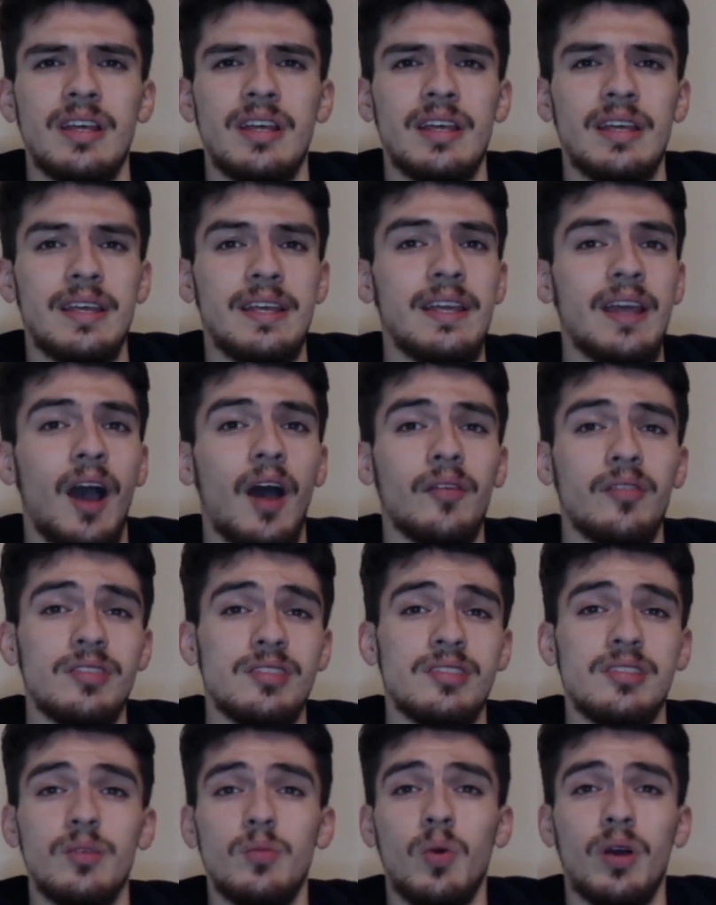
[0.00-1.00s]
He
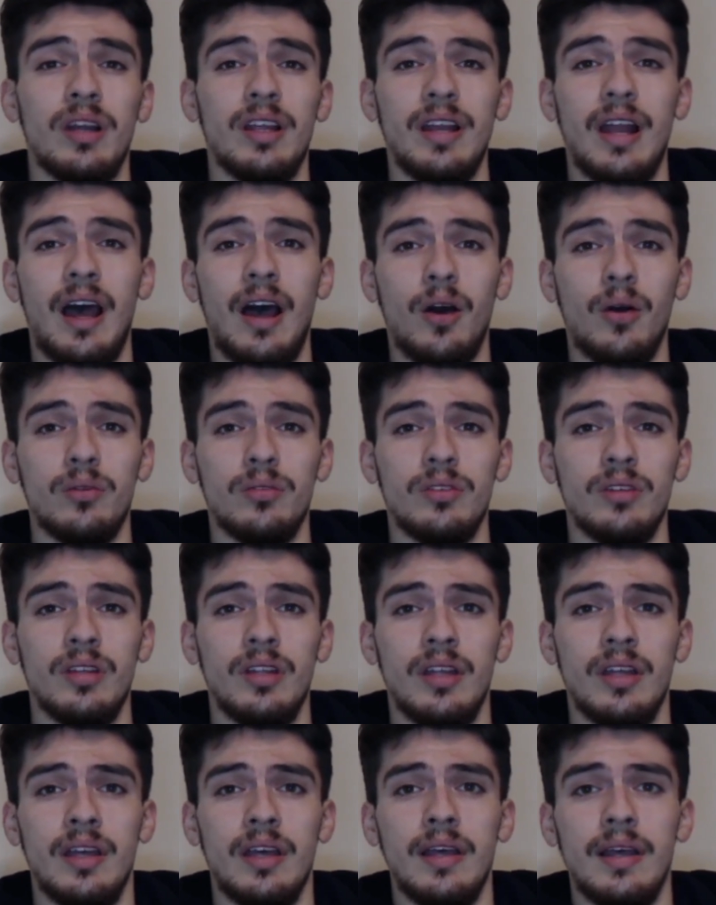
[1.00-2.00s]
obviously wanted out.
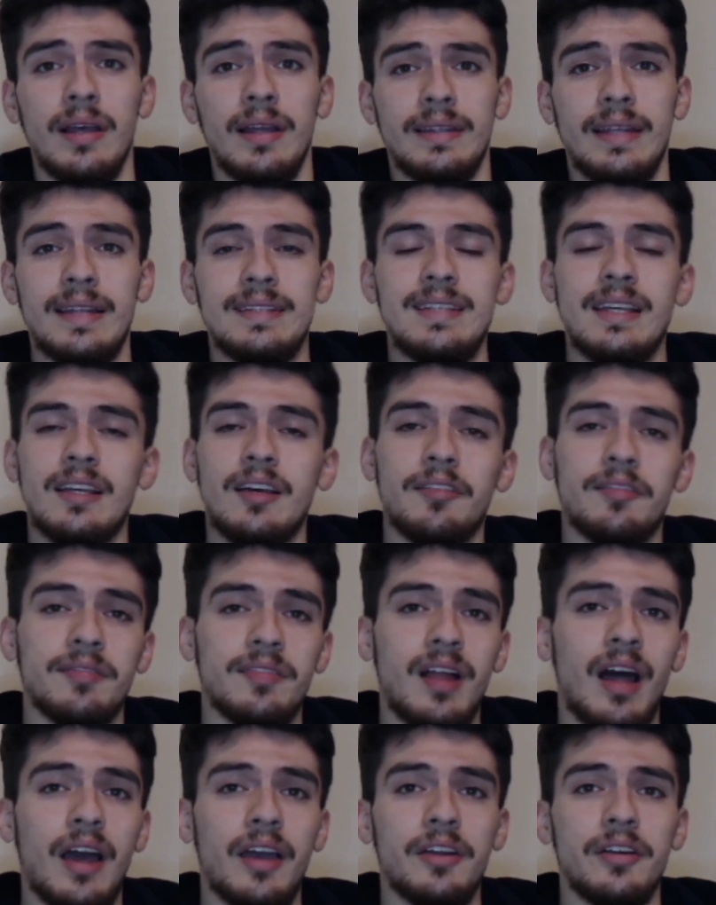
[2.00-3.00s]
They take a
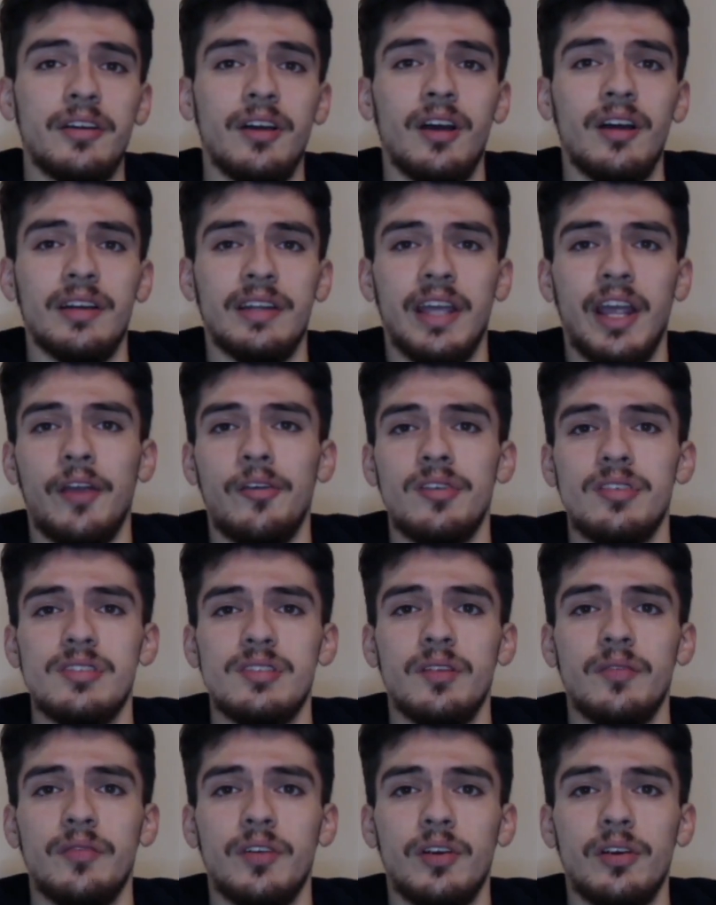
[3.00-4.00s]
flyer on Caris
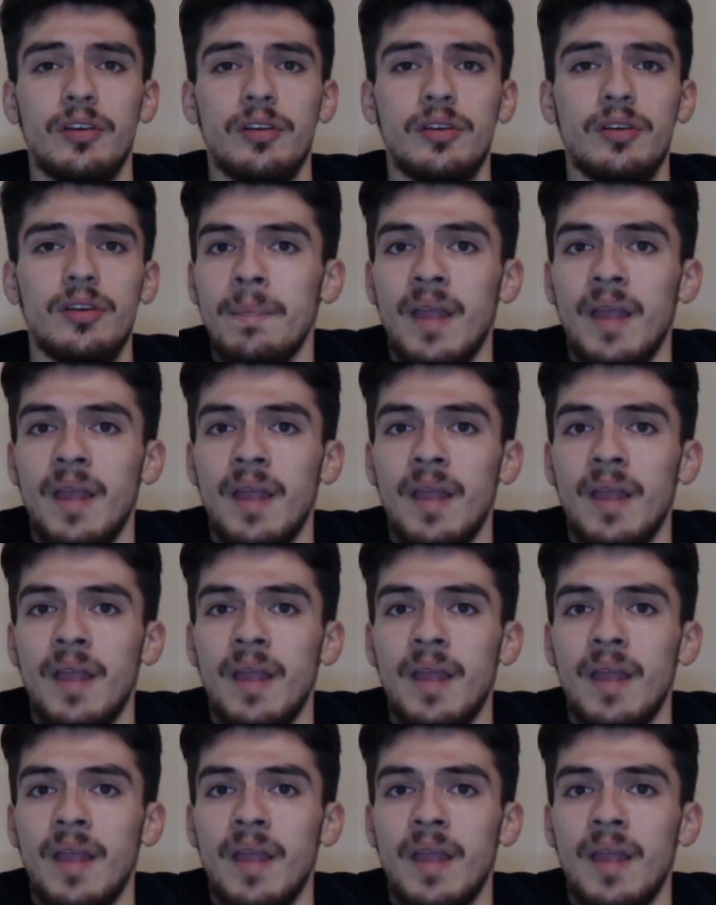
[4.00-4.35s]
LeVert.